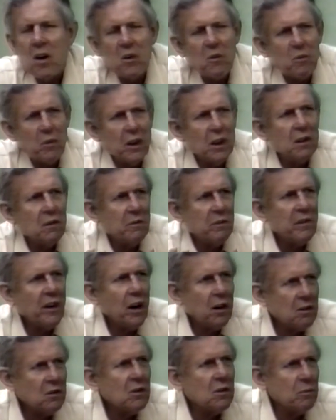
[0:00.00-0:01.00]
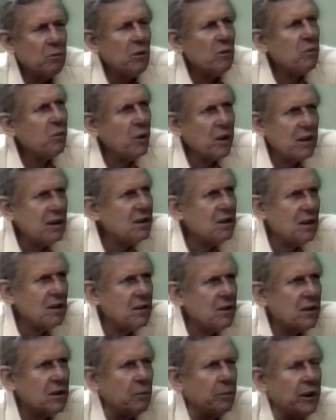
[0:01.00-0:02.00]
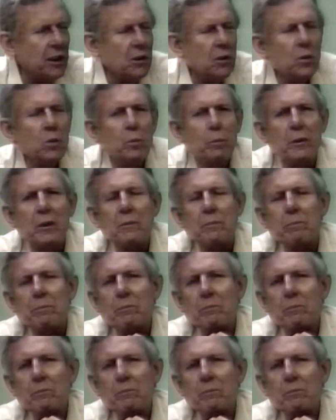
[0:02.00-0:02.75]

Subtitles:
great volume of what it is to be human.